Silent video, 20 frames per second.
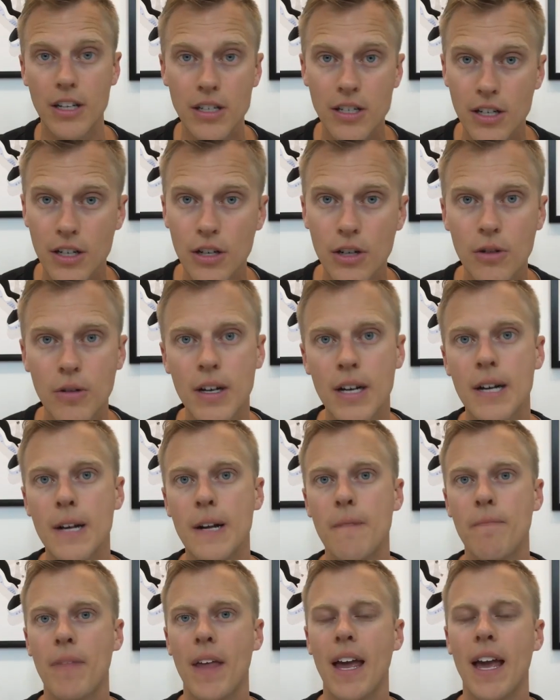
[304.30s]
to do,
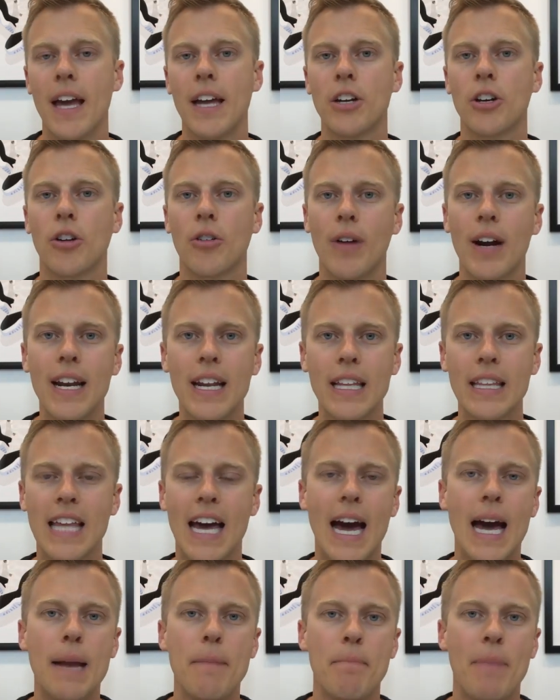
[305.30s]
and creating
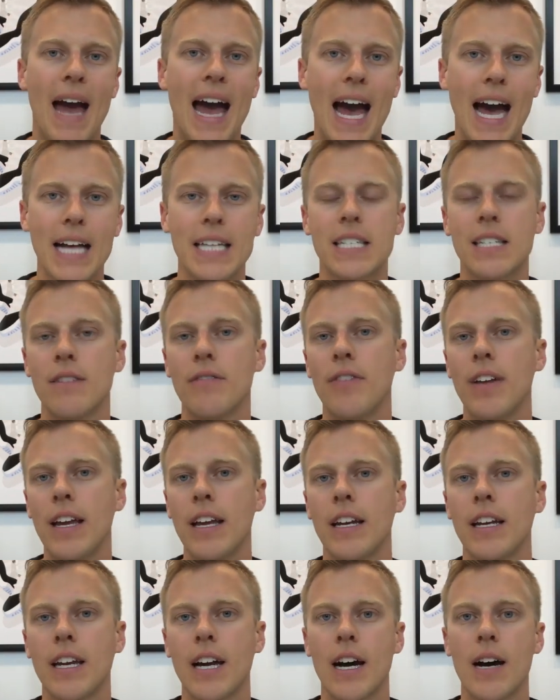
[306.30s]
that passive
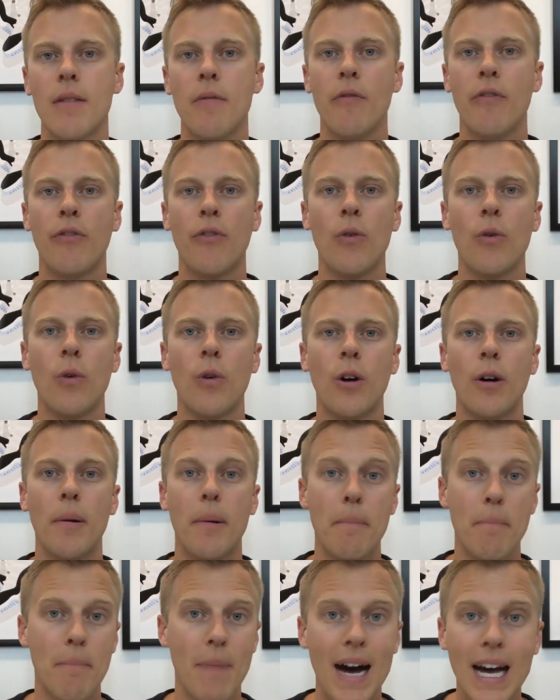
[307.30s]
income
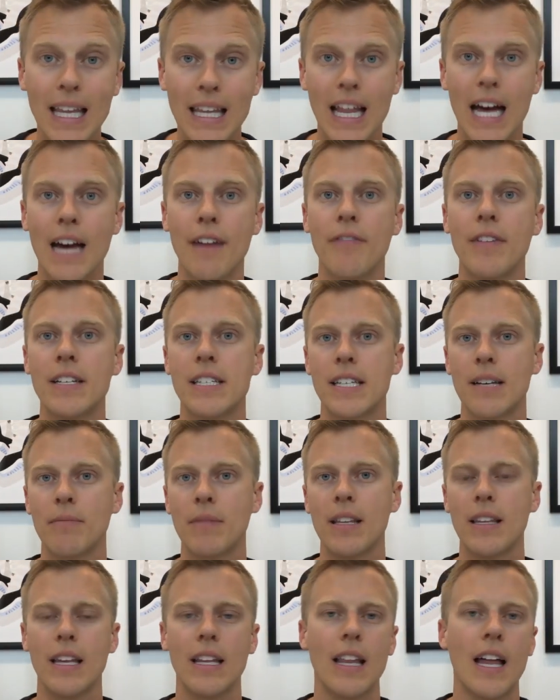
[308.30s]
for my life, and
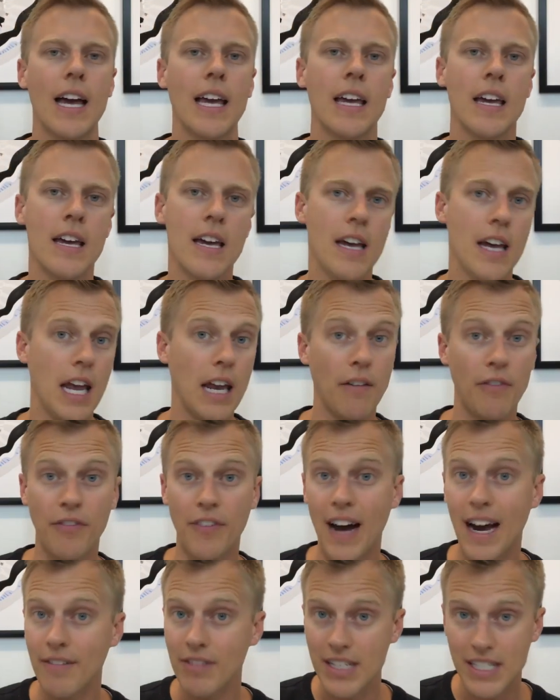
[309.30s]
something that, like, in
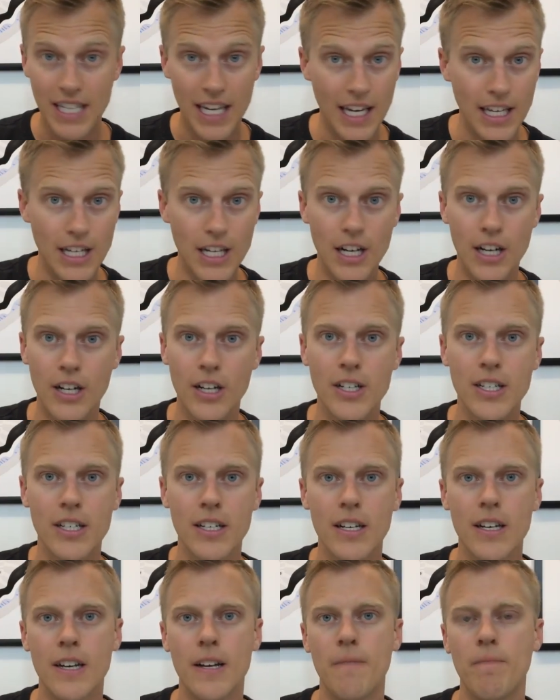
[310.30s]
5 to 10
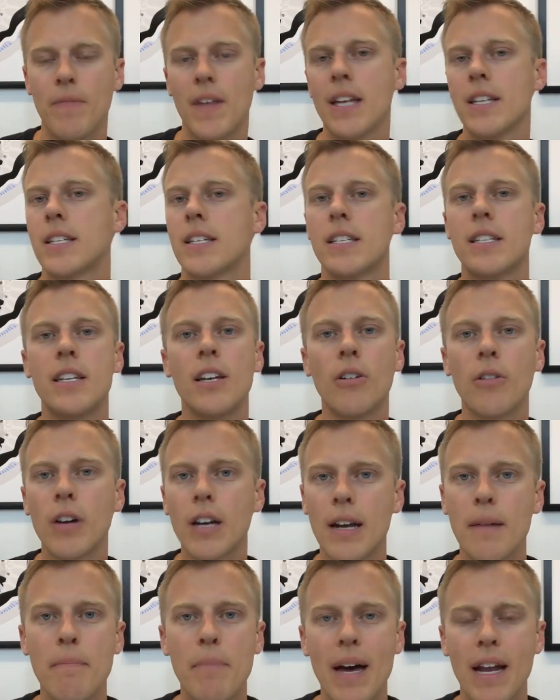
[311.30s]
years, it's still
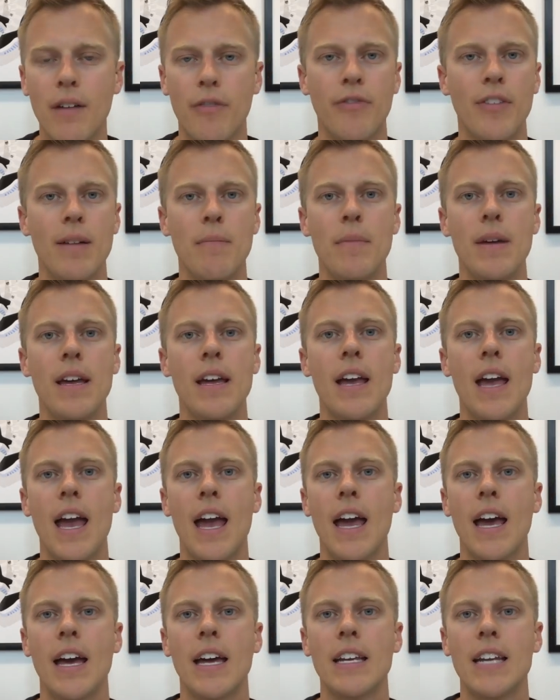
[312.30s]
gonna benefit me,
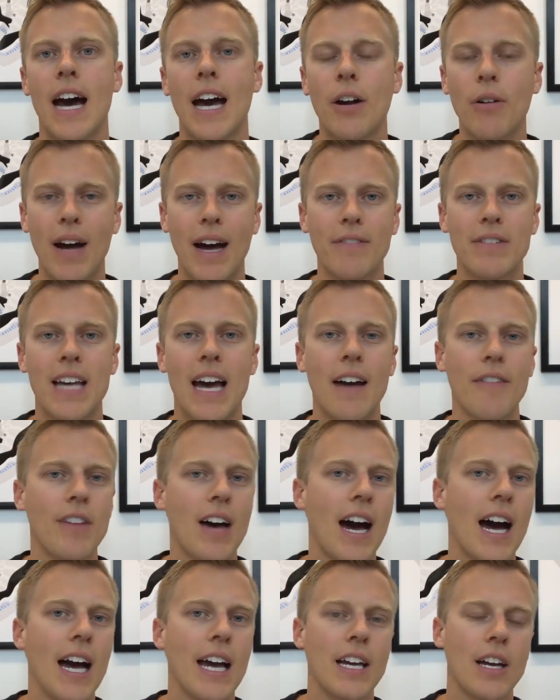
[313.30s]
and I don't have to have
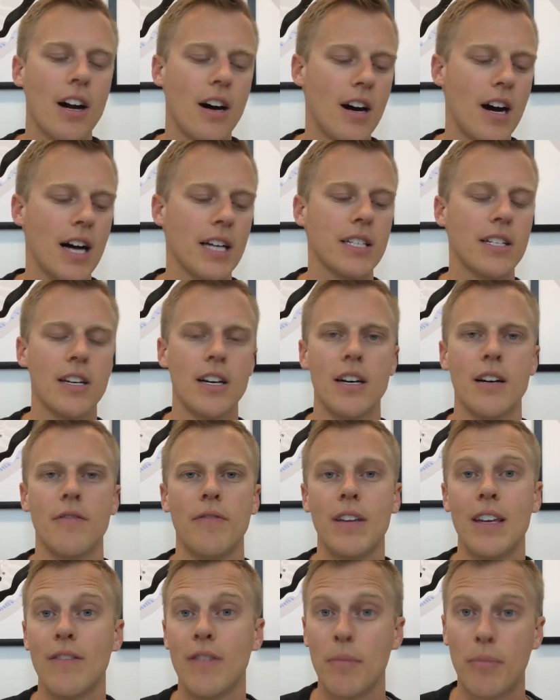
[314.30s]
the high costs
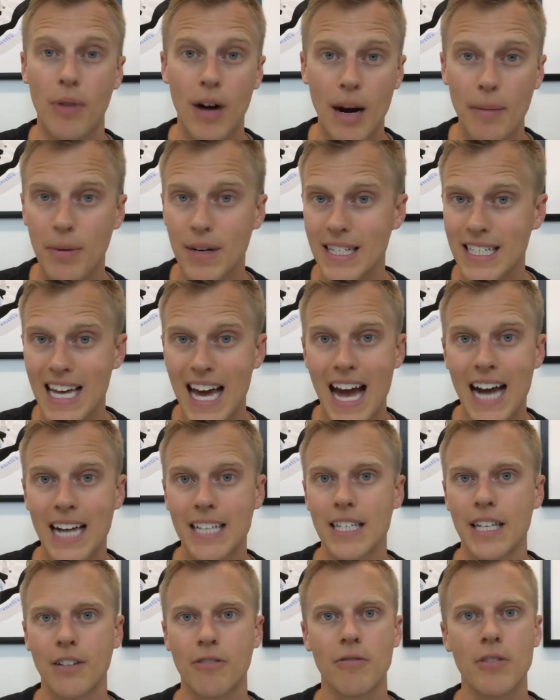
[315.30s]
of even property
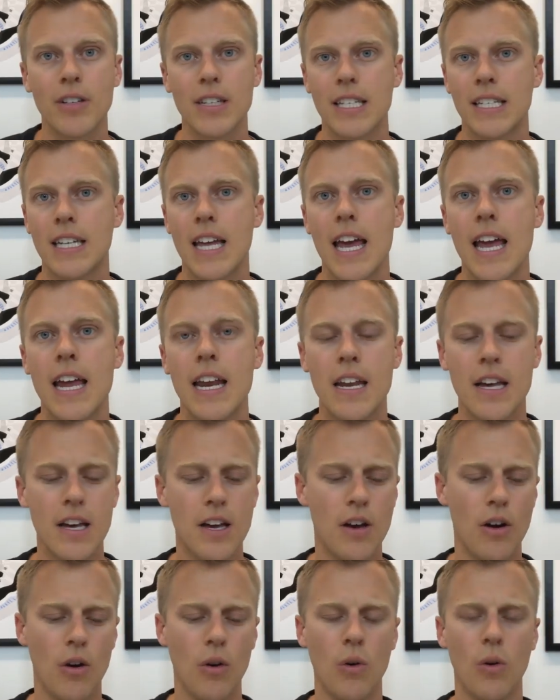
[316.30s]
tax like real estate,
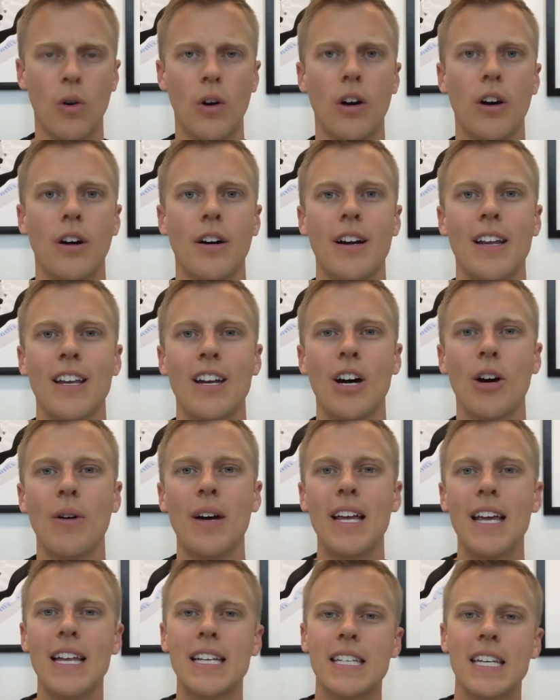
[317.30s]
or, you know,
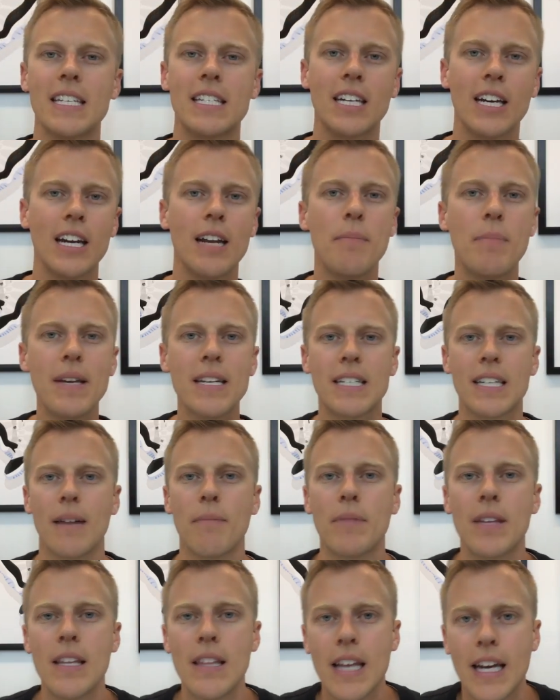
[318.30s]
it's gonna be
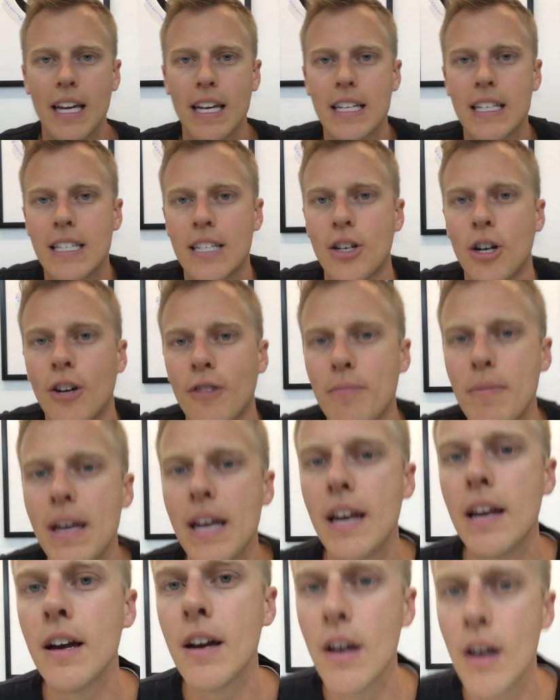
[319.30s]
something that can serve
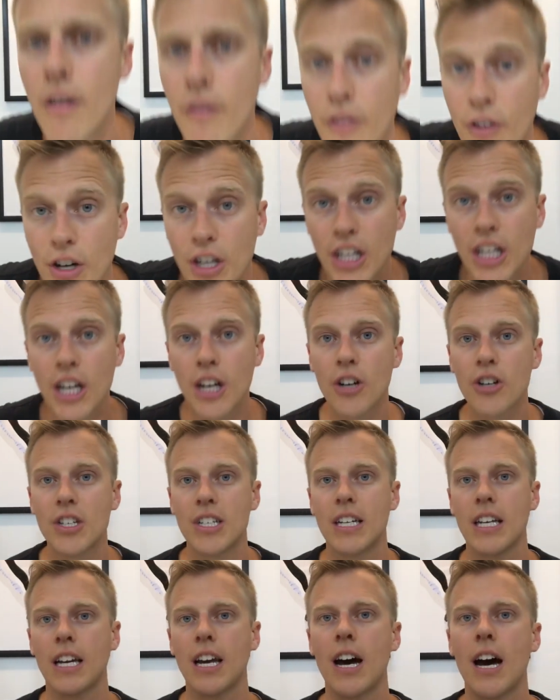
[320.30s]
me for
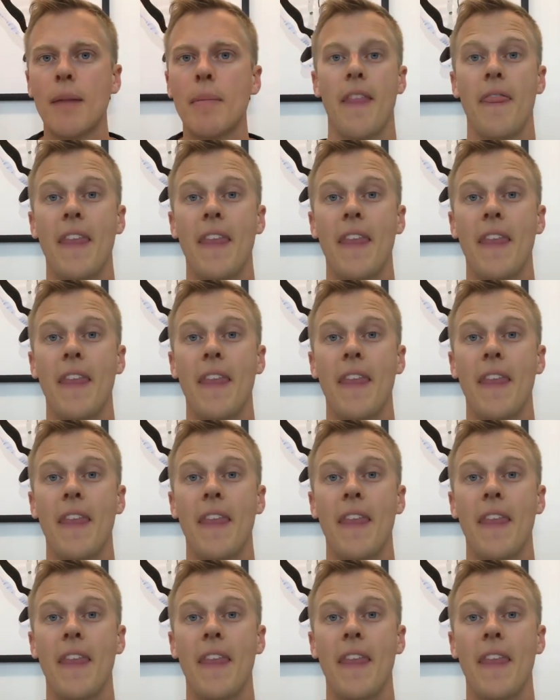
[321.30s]
years to come.